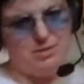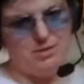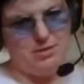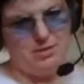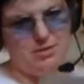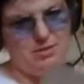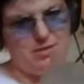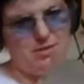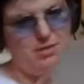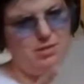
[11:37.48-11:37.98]

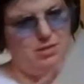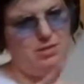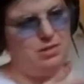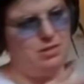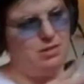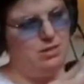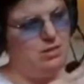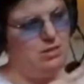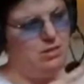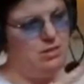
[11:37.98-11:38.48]
But
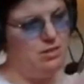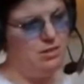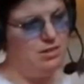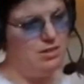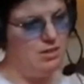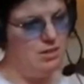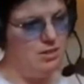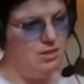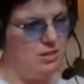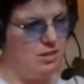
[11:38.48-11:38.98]

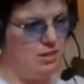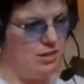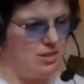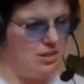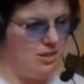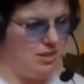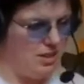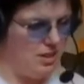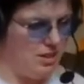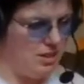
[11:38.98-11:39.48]

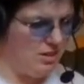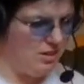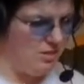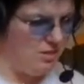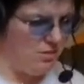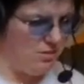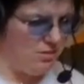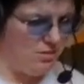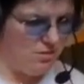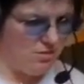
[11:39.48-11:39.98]
in
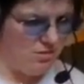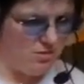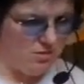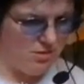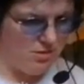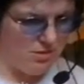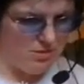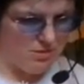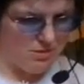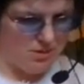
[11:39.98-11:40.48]
here,
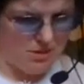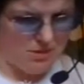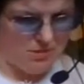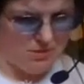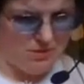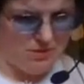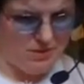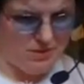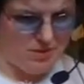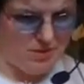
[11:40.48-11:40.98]
I
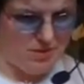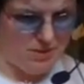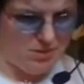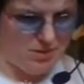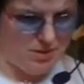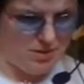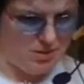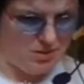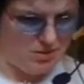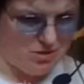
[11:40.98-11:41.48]
better move it out
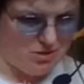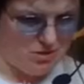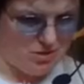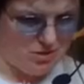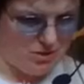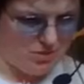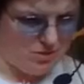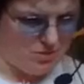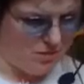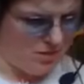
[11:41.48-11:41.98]
the way so I
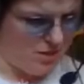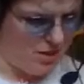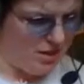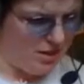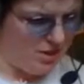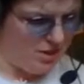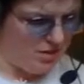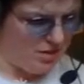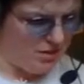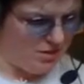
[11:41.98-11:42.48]
don't end up
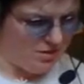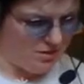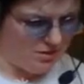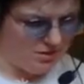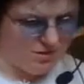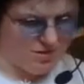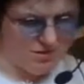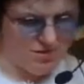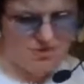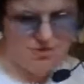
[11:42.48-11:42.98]
wrecking it.